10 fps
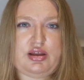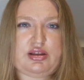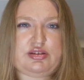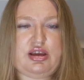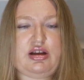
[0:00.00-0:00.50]

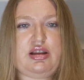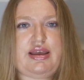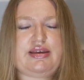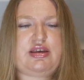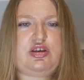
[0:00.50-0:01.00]
They're
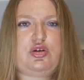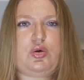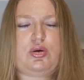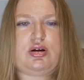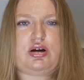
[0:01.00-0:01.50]
like
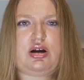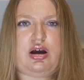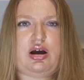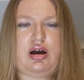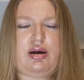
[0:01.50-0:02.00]
your
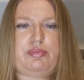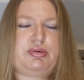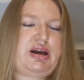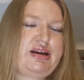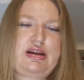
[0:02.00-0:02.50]

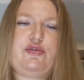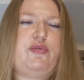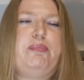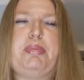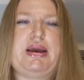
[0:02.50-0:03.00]
kind of a
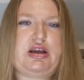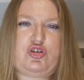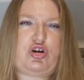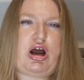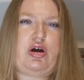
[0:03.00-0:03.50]

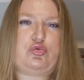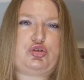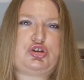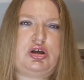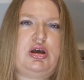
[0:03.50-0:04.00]

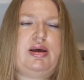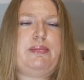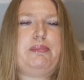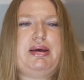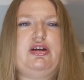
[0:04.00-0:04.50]
background
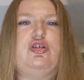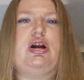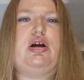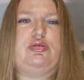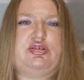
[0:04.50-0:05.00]

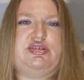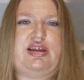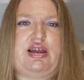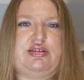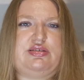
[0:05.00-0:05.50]

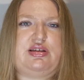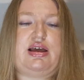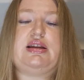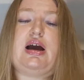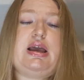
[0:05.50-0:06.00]
sense,
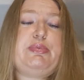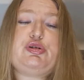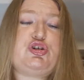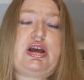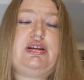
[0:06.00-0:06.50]
and I
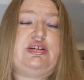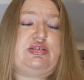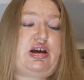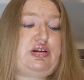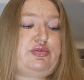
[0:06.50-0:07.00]
appreciate this
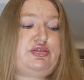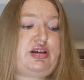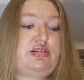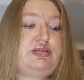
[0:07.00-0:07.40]
kind of sense.